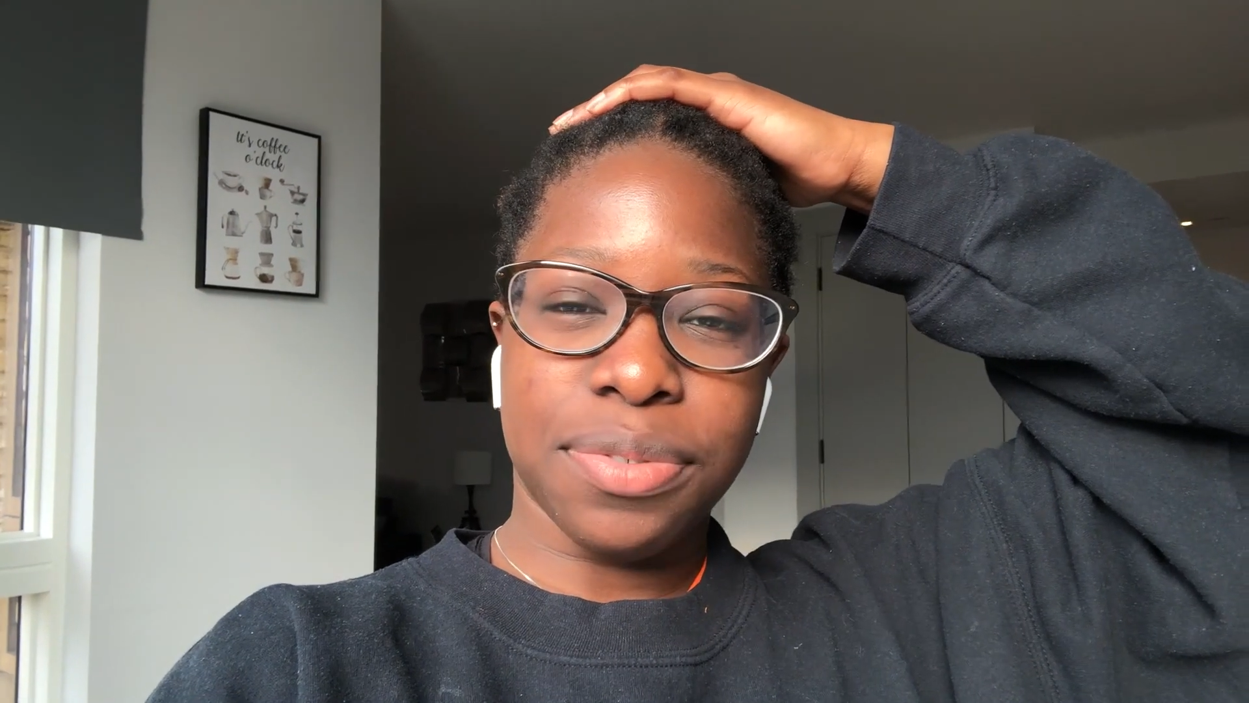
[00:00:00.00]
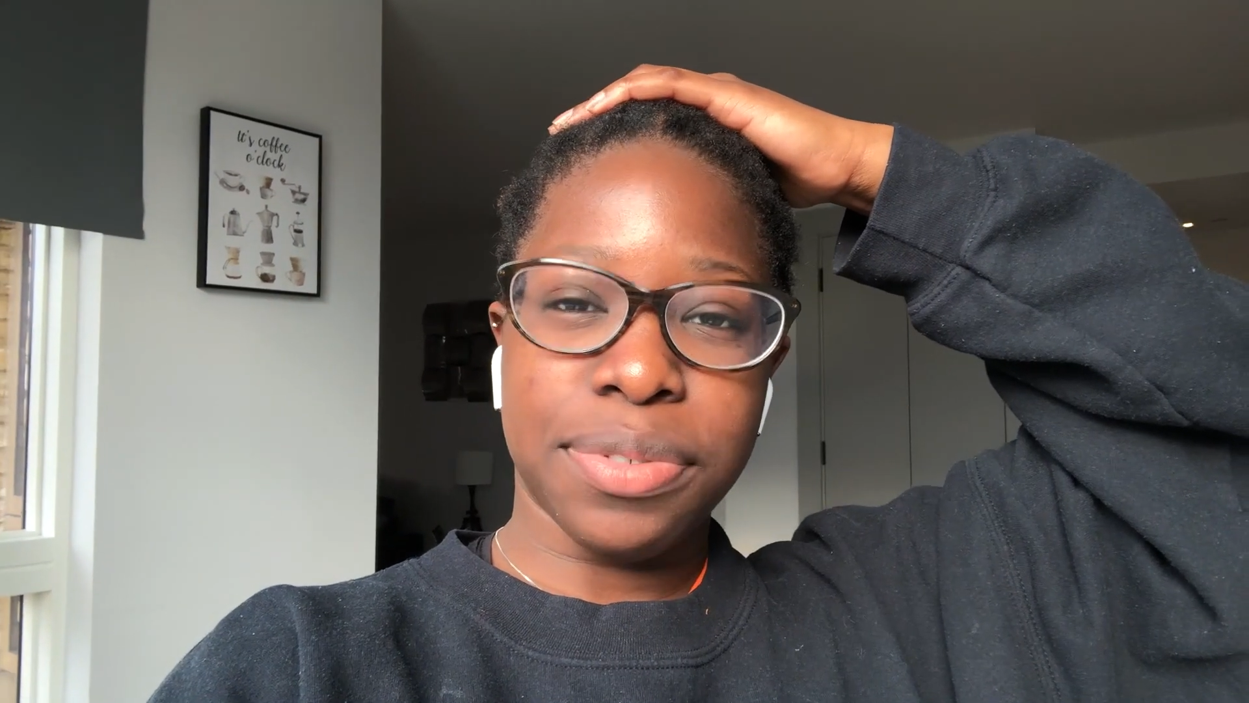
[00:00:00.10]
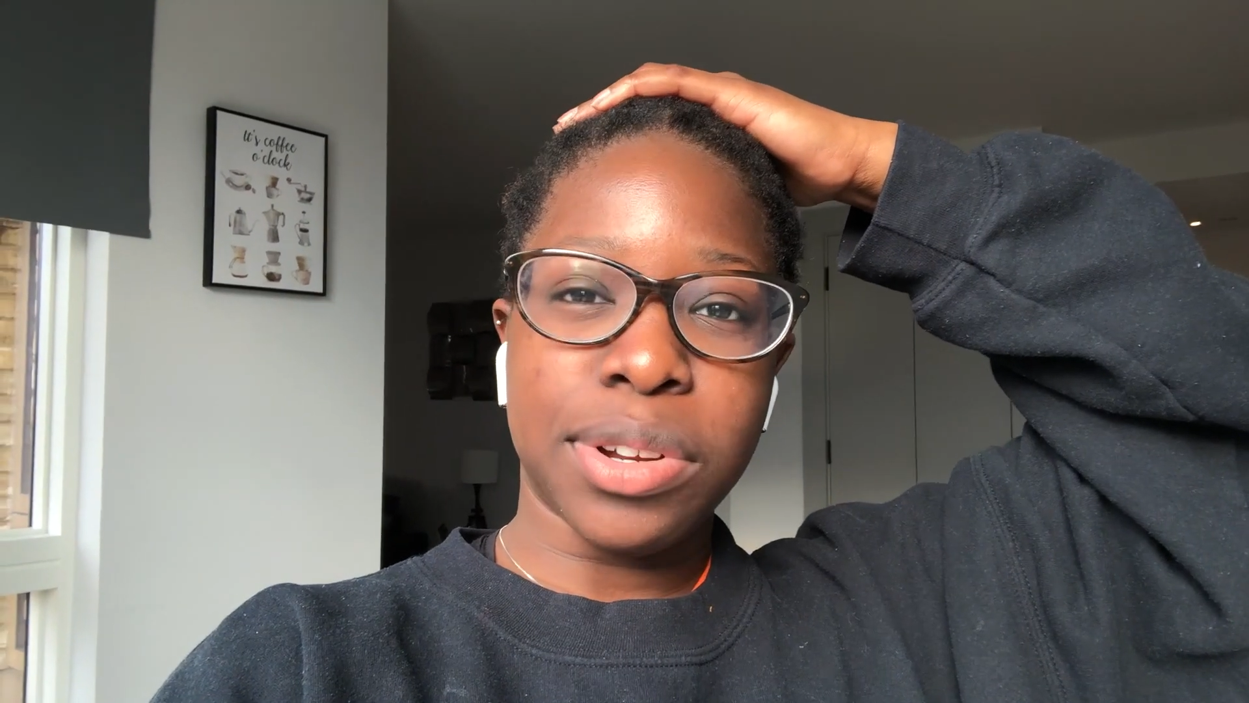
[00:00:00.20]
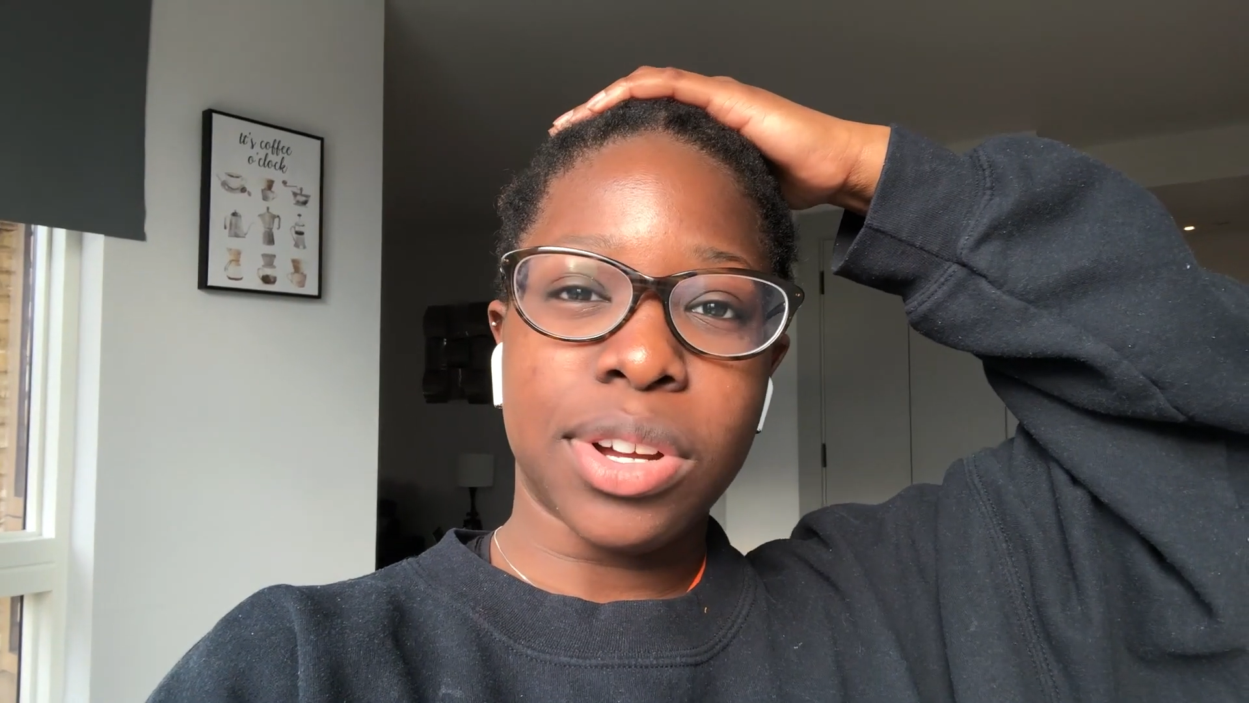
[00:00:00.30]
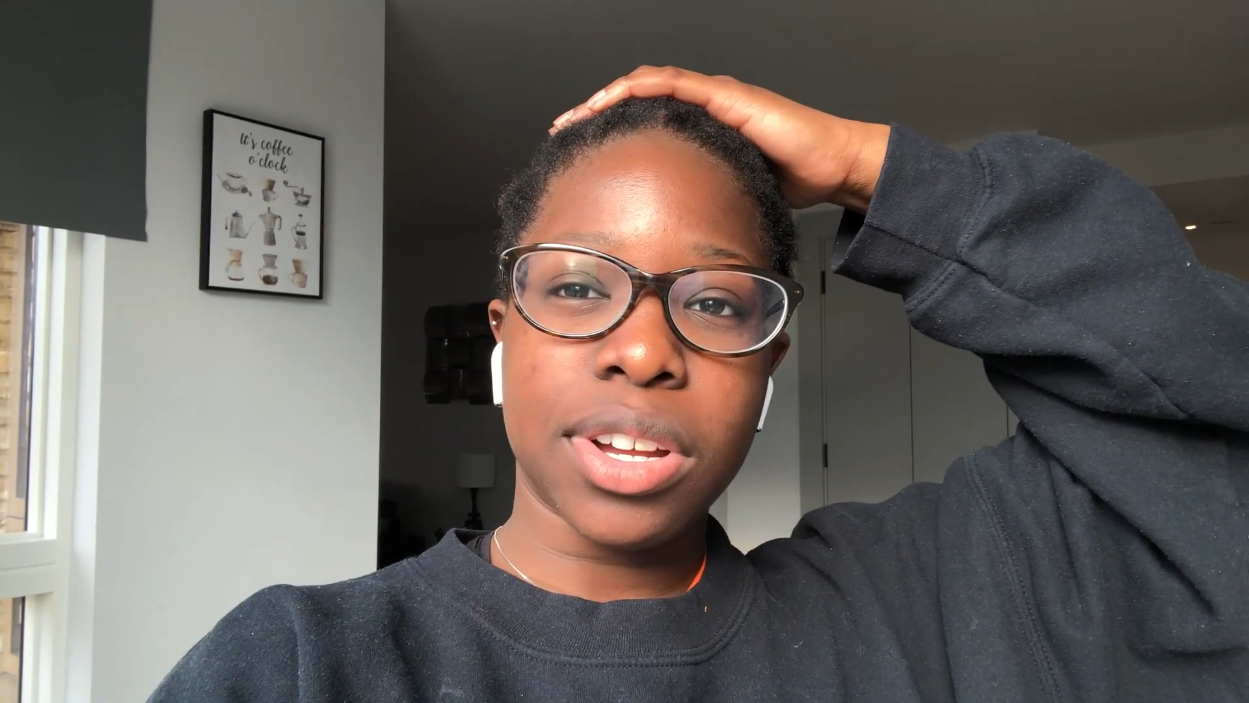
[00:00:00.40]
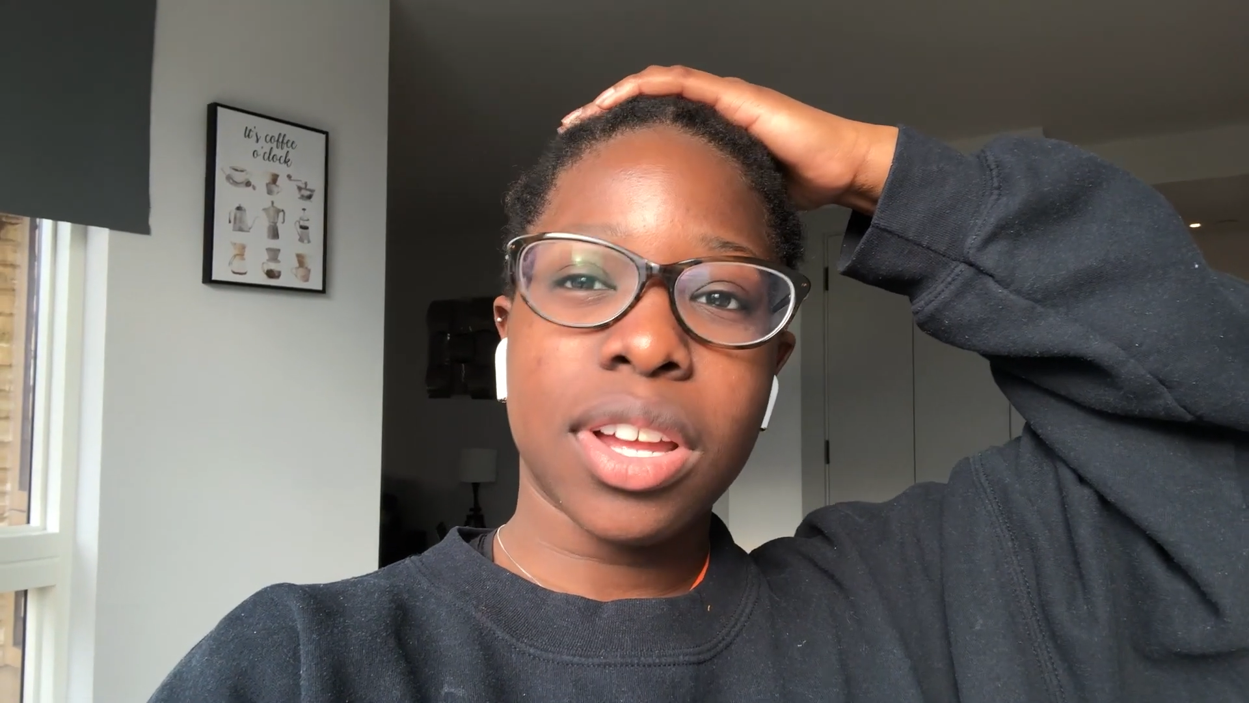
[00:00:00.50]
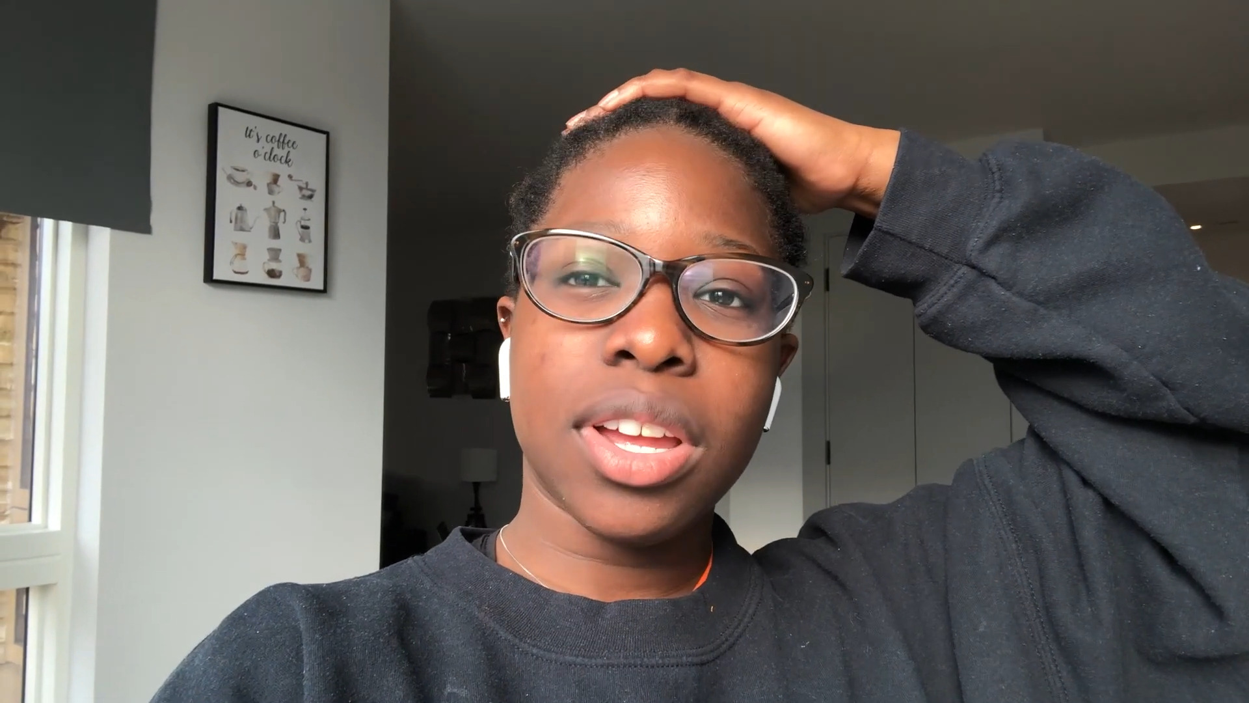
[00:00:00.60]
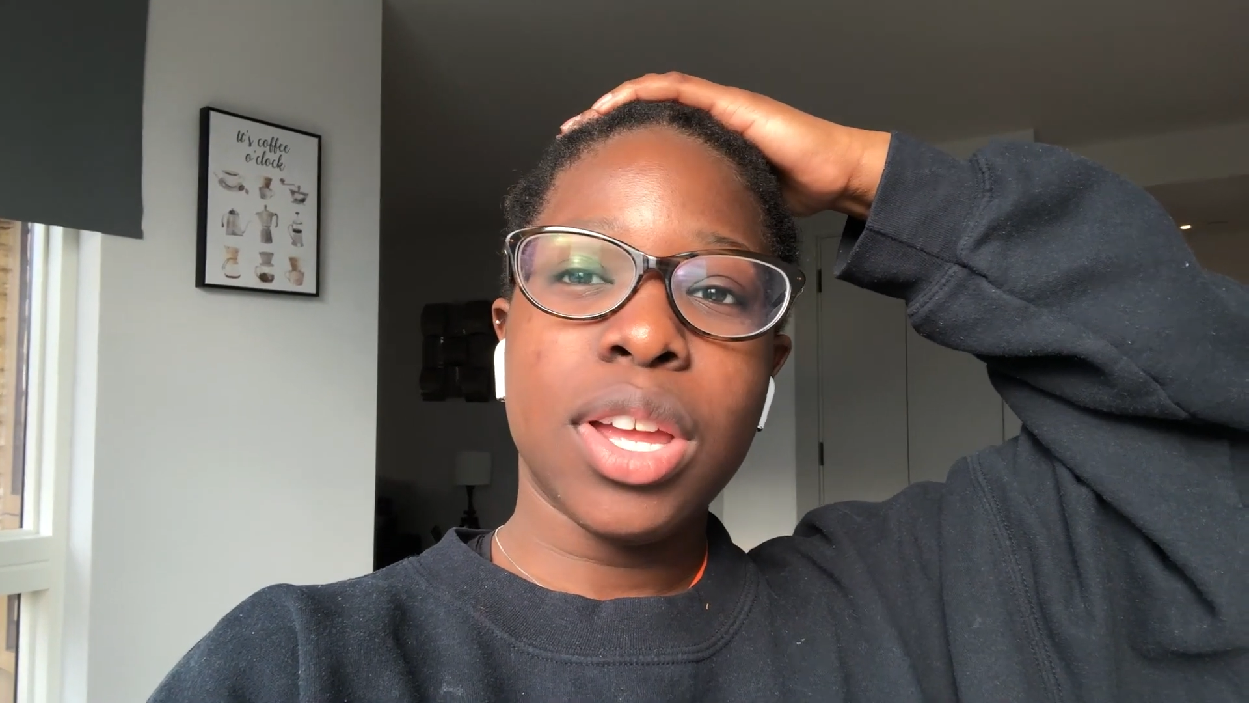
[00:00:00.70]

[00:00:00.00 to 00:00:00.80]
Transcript: vlog.